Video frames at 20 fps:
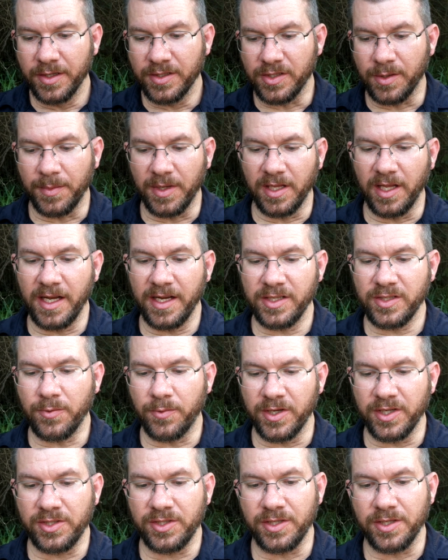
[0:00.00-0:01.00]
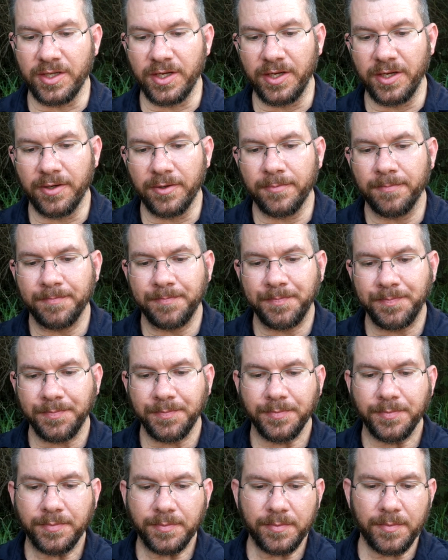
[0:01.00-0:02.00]
So my last question here
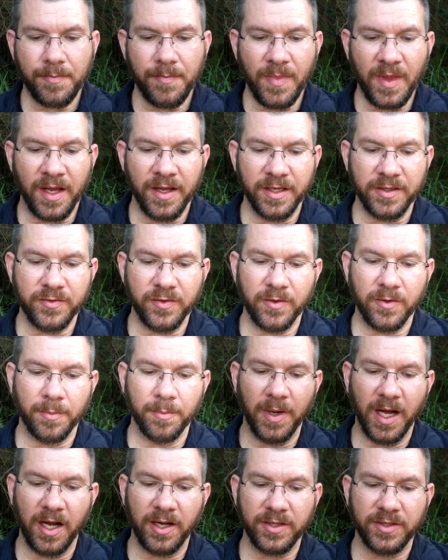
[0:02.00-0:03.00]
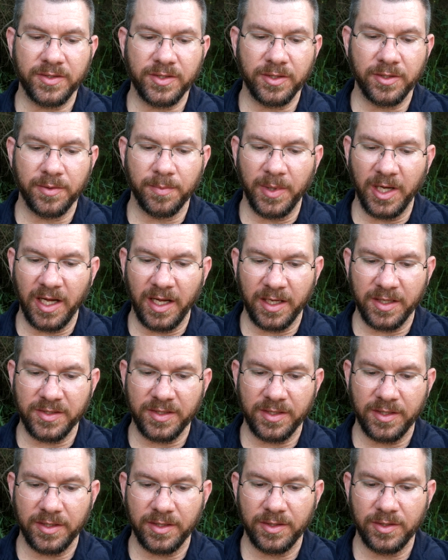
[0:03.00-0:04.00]
is from Box
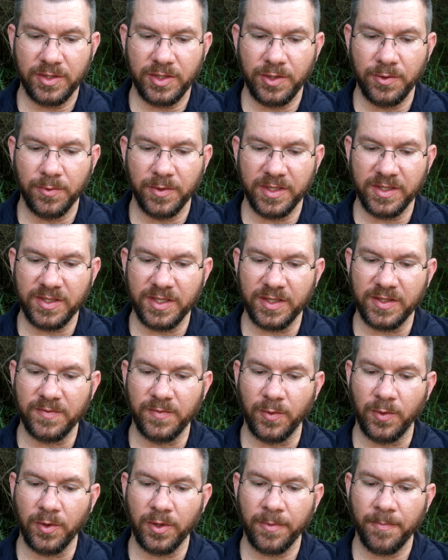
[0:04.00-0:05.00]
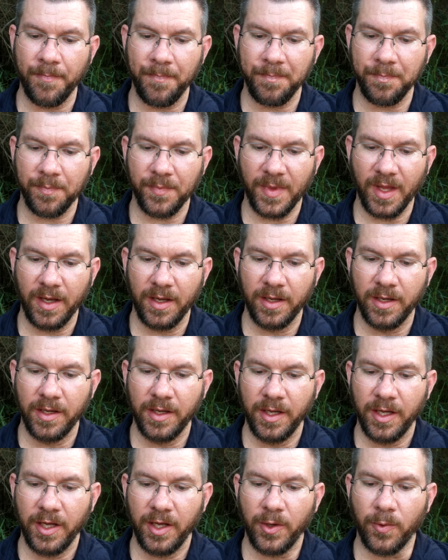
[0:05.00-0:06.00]
2164.
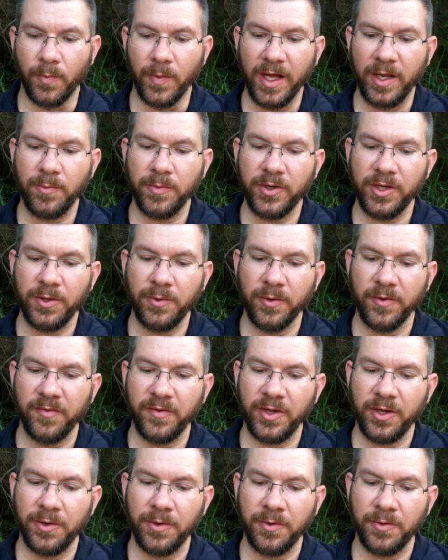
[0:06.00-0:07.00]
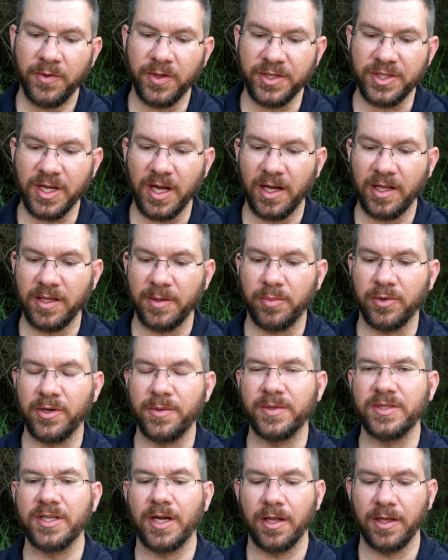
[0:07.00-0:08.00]
When will you review the chocolate
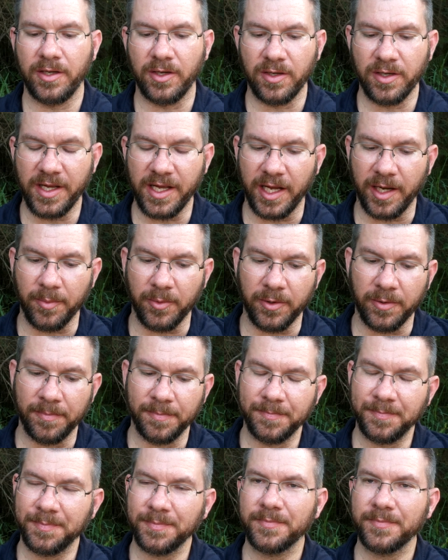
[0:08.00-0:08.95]
primatale on camera?